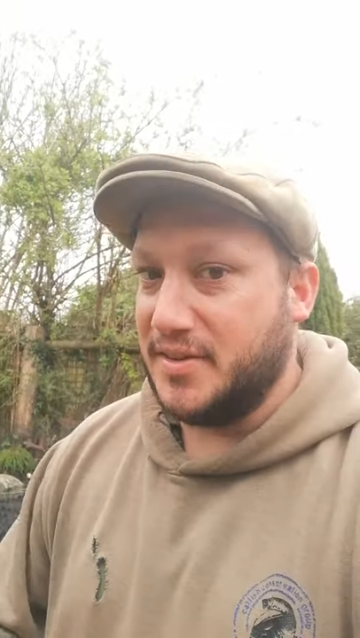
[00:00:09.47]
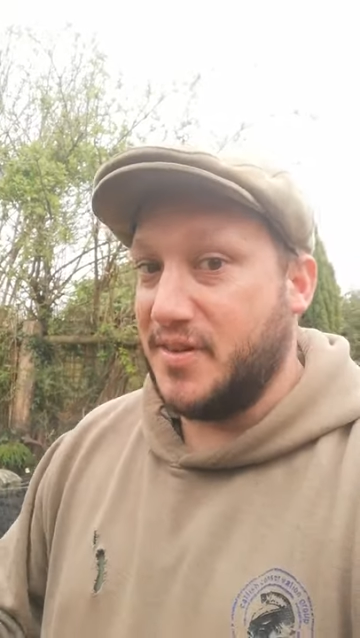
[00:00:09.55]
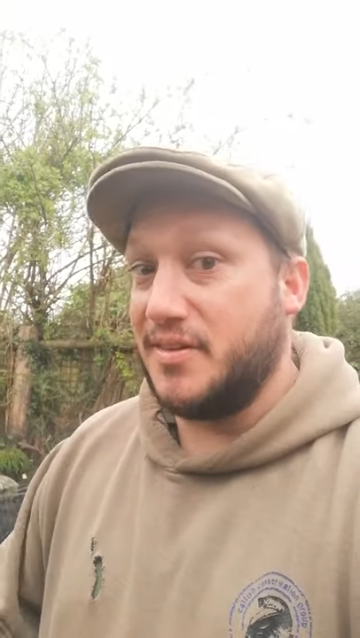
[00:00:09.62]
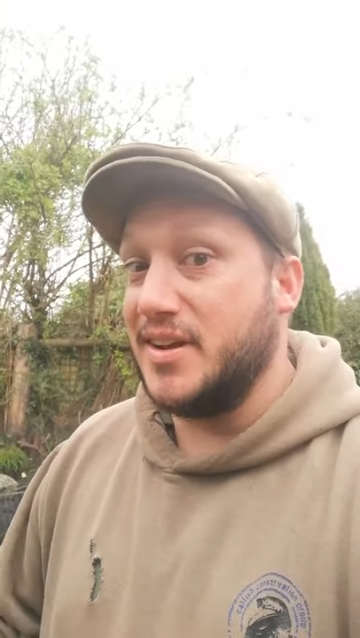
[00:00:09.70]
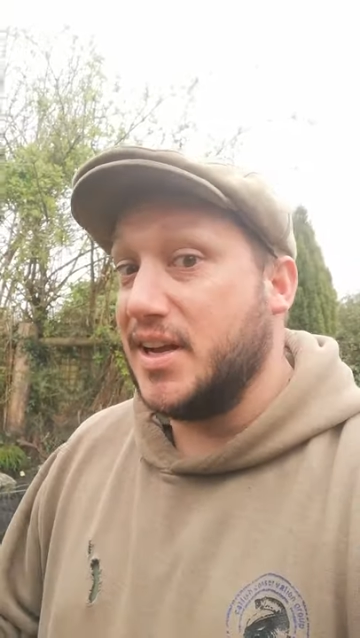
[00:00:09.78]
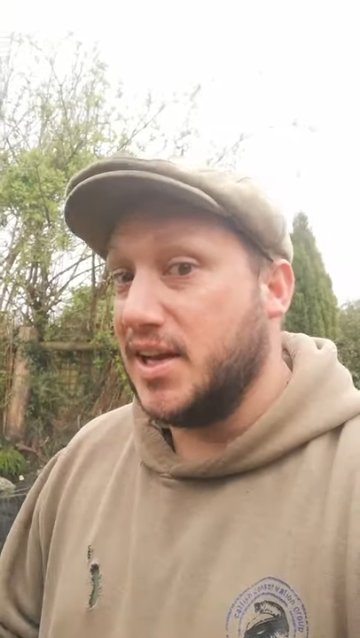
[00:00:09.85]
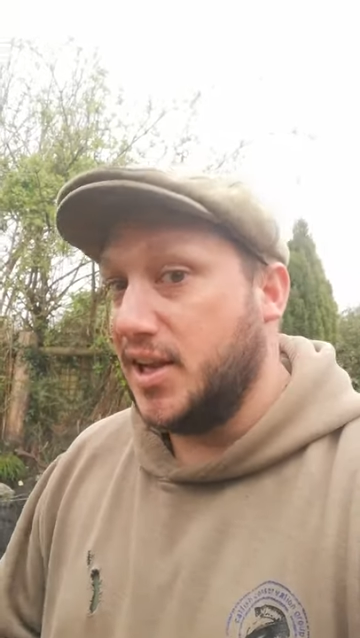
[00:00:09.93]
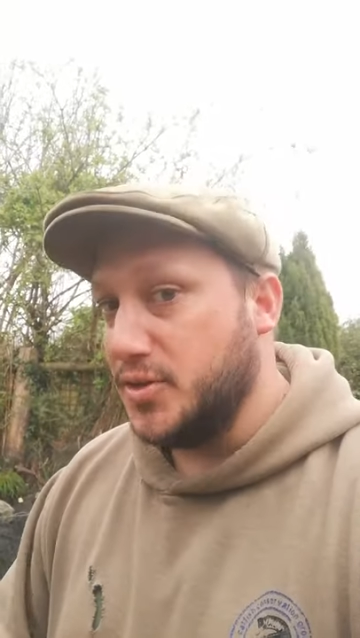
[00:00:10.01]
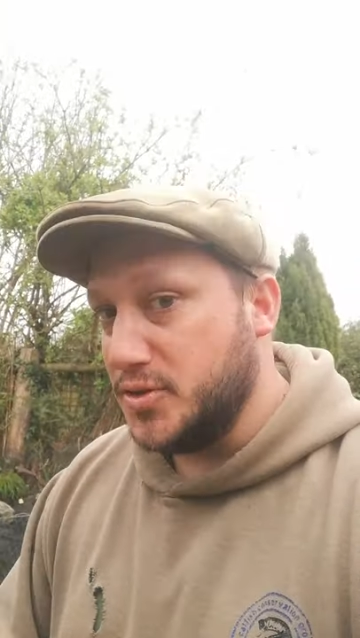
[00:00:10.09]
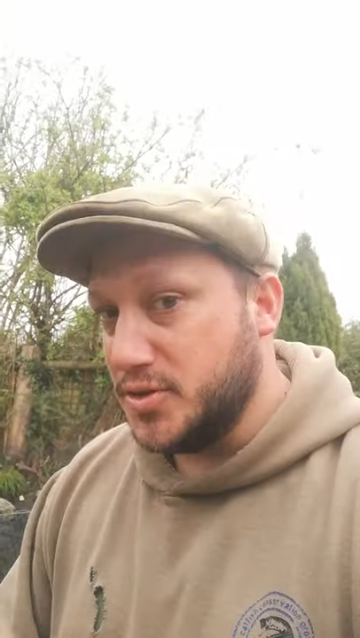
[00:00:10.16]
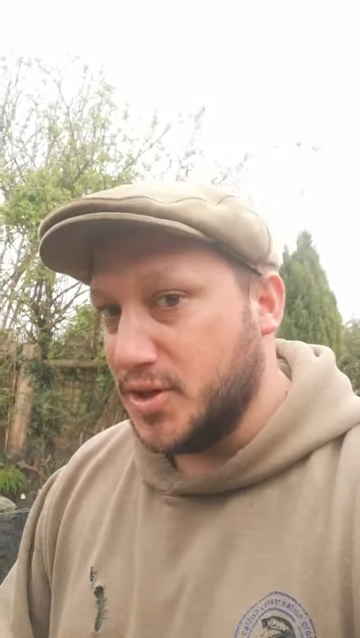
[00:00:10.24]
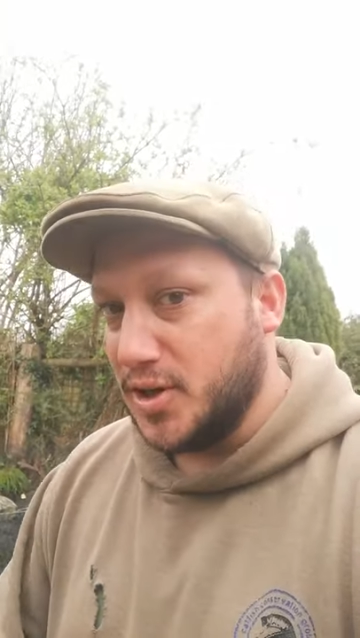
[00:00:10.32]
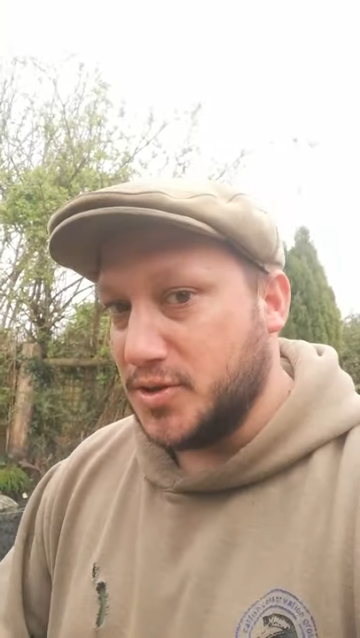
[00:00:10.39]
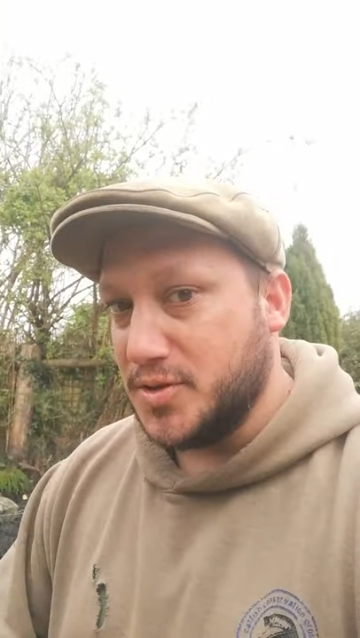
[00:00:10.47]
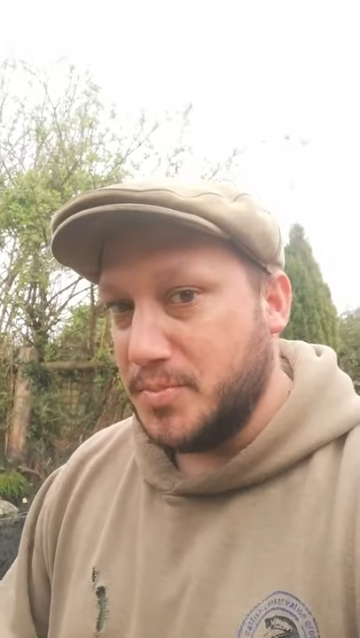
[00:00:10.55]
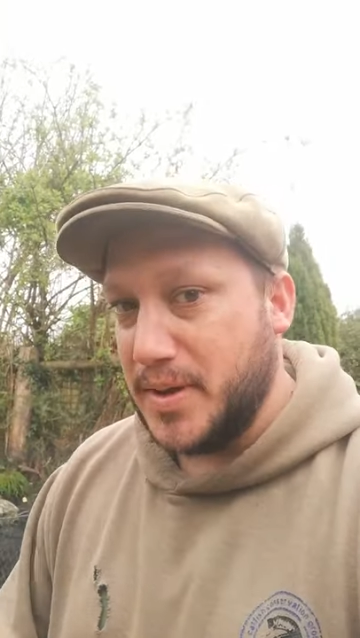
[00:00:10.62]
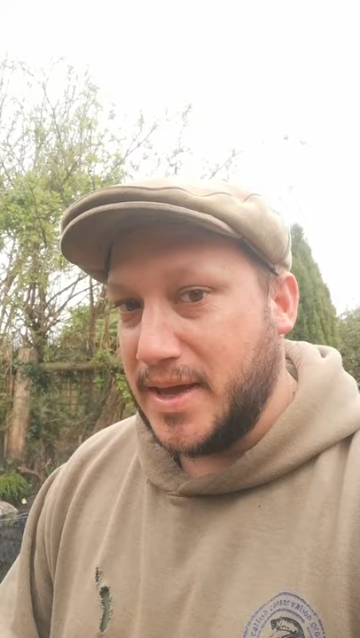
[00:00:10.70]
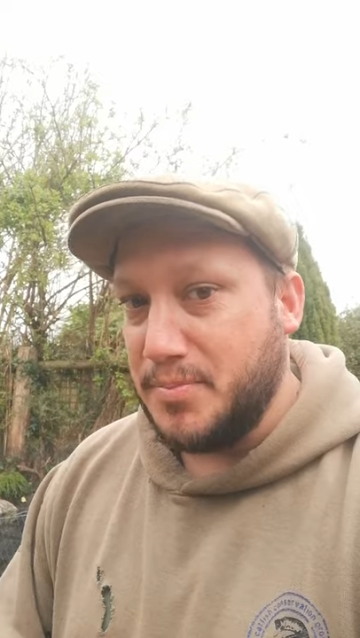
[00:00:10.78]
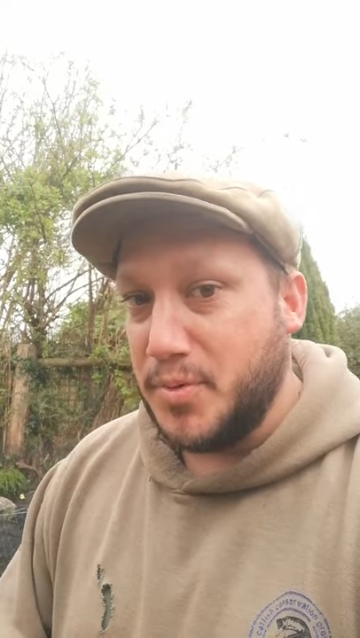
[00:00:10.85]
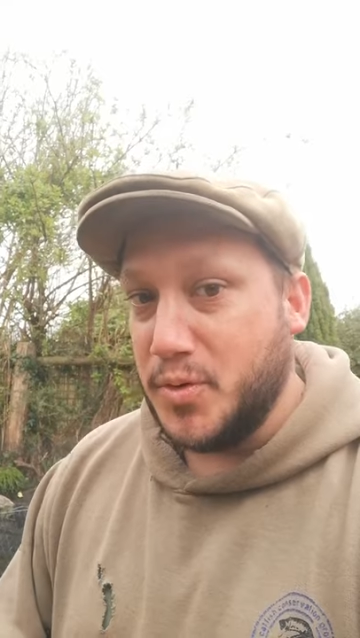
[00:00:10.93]
very close to lots of
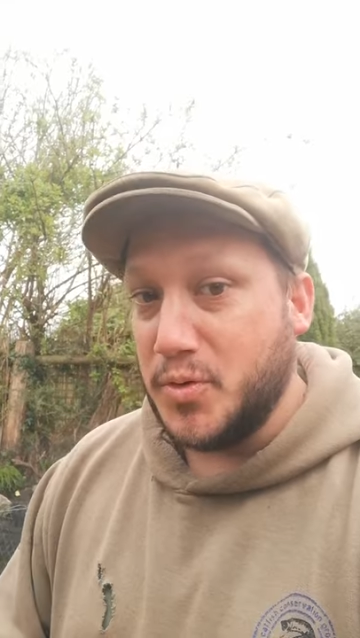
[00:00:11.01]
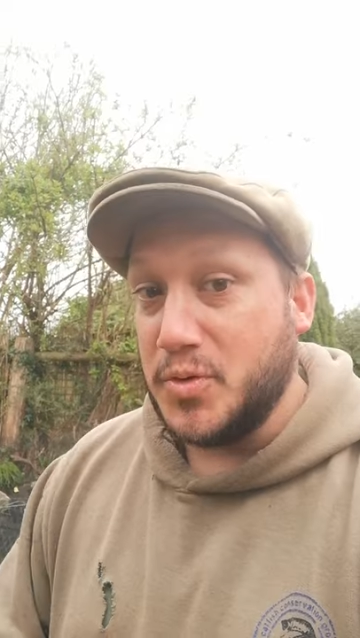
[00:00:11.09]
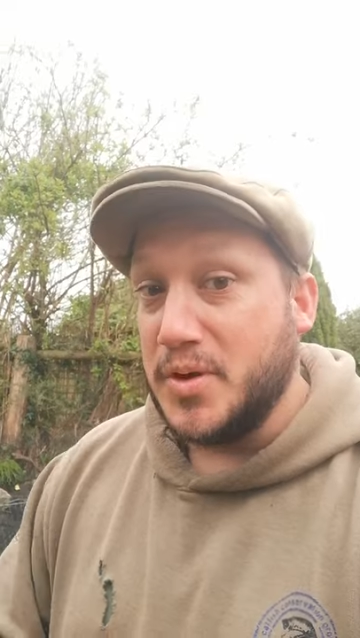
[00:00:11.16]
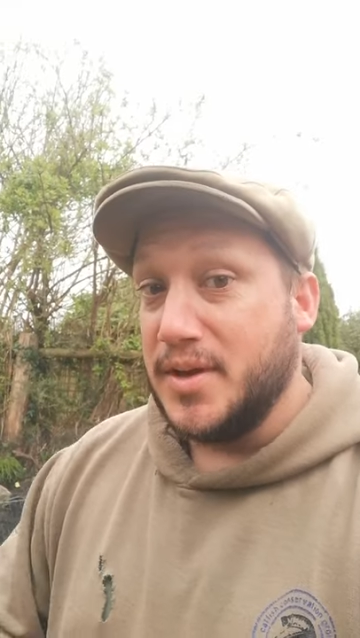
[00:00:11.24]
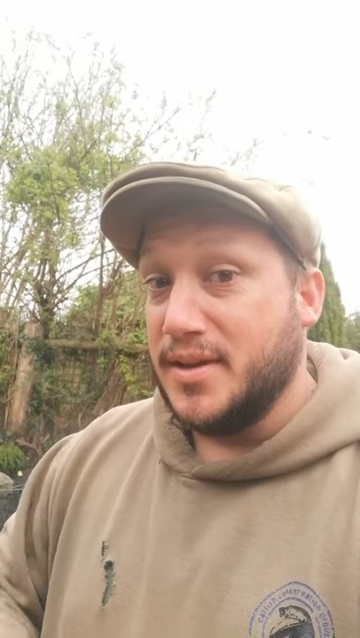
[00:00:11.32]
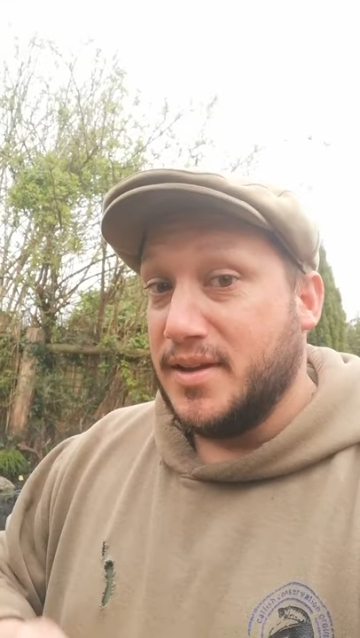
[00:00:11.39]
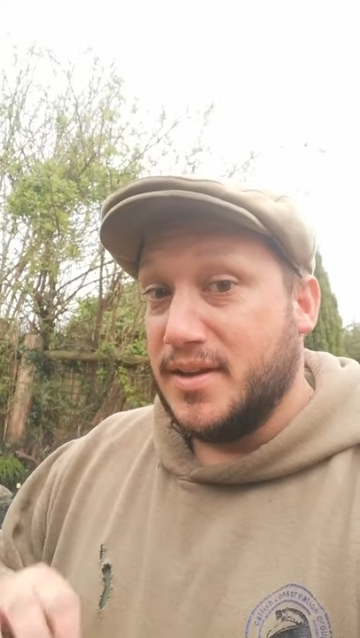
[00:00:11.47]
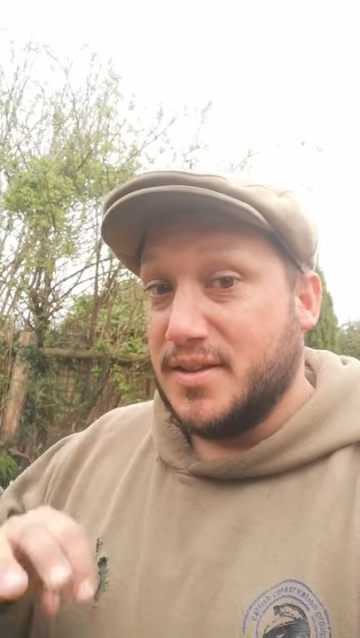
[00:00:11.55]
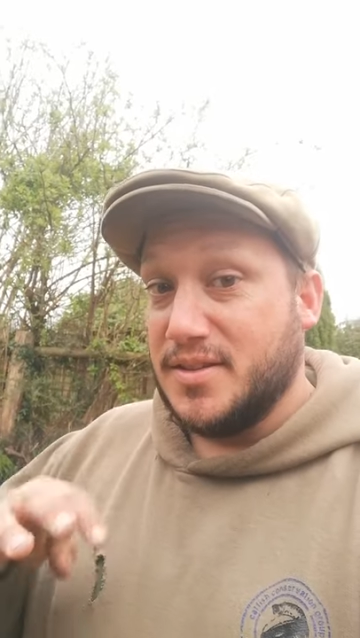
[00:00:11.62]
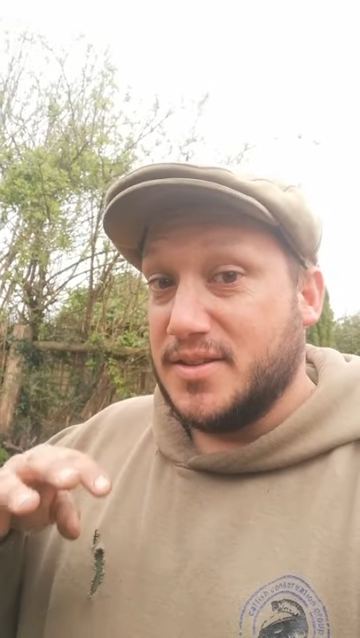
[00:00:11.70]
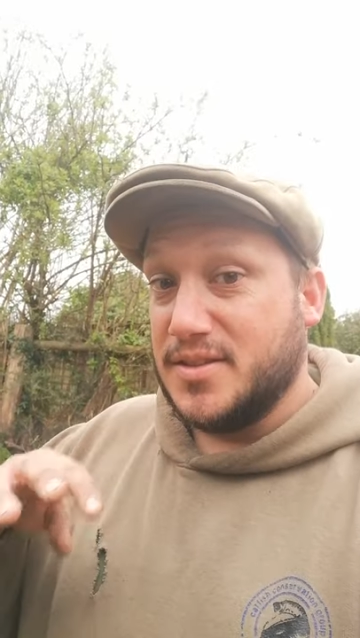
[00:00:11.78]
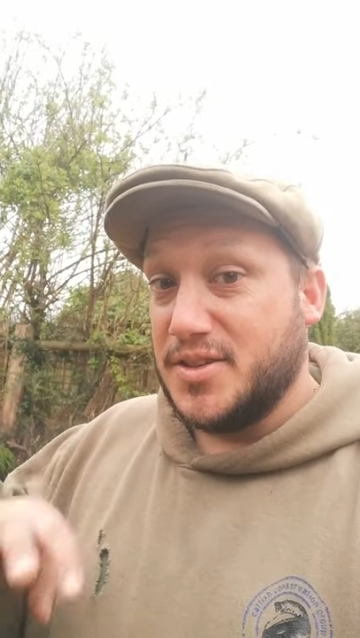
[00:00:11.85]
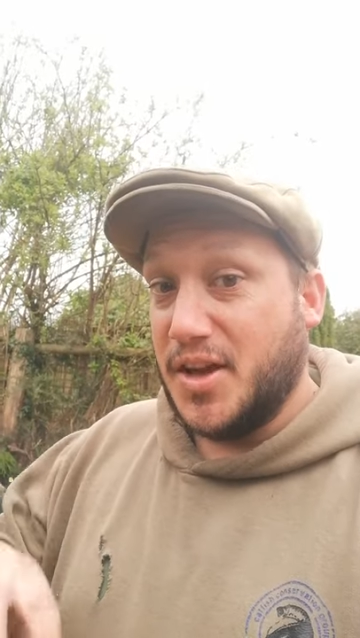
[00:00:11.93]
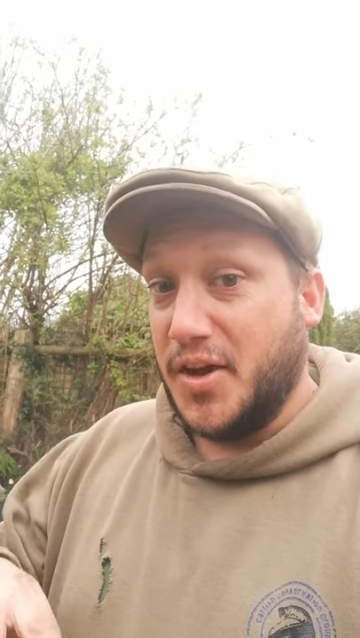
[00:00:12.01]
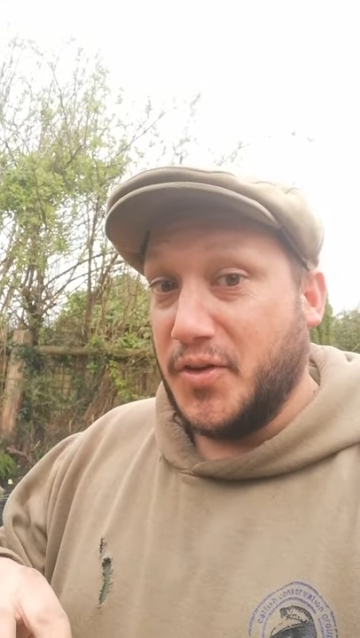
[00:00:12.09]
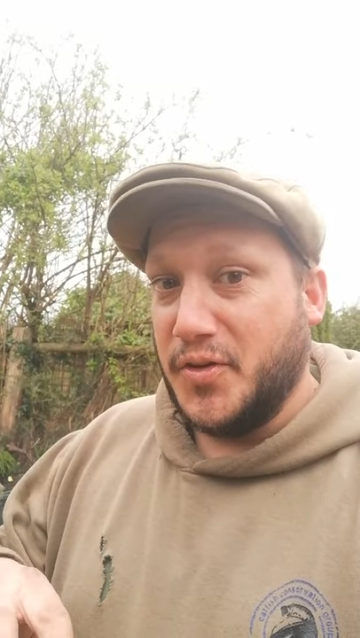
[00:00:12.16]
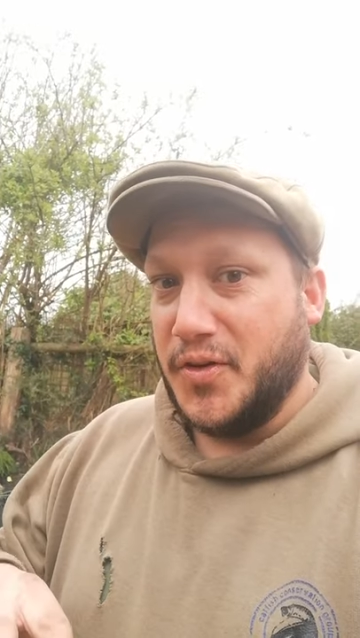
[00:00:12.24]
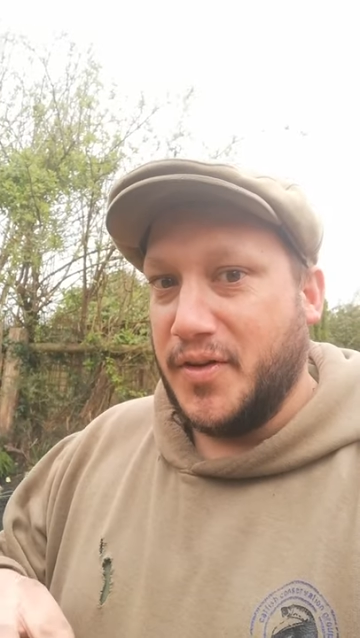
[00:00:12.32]
people. So,